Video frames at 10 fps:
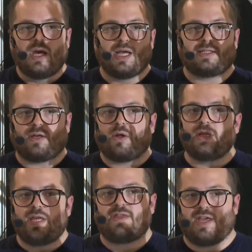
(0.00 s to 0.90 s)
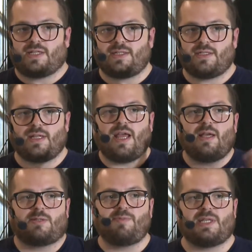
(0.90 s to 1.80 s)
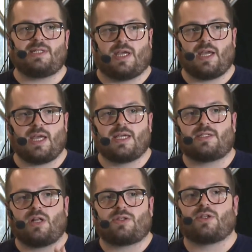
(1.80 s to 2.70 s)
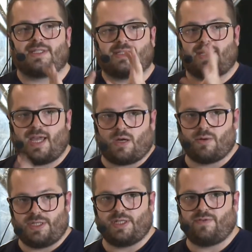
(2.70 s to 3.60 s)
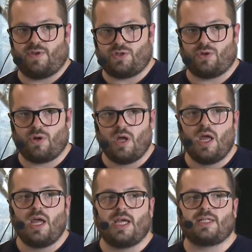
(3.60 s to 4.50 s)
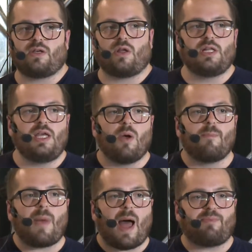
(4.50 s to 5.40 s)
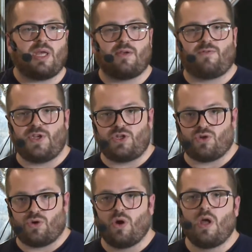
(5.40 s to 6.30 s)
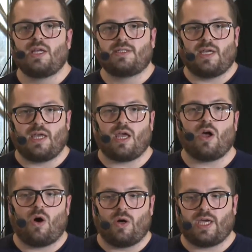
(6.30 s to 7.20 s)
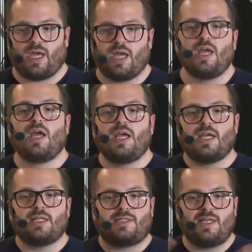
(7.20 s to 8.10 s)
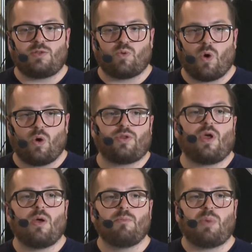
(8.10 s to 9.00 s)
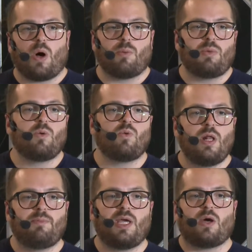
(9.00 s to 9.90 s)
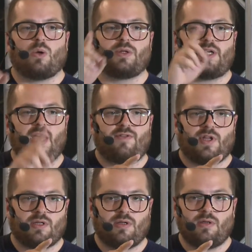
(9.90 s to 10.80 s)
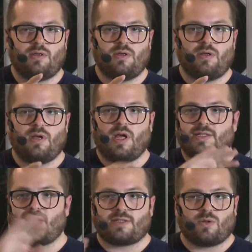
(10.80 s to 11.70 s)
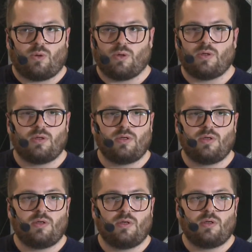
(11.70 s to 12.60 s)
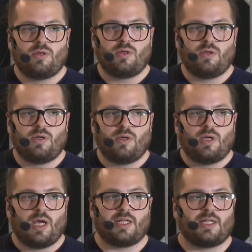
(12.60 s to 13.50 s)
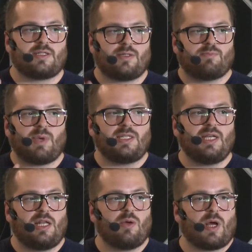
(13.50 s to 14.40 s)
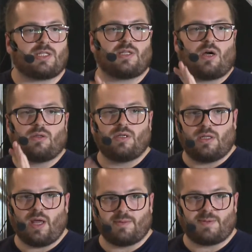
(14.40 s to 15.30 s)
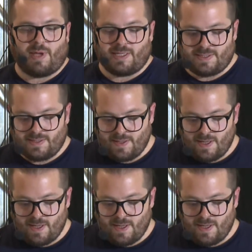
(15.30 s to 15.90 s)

It's only this. Namespacing is not a security feature. It's only a mapping feature saying, okay, in this world, Bob will be called Kevin. And that's all. And it's basically what's done namespace.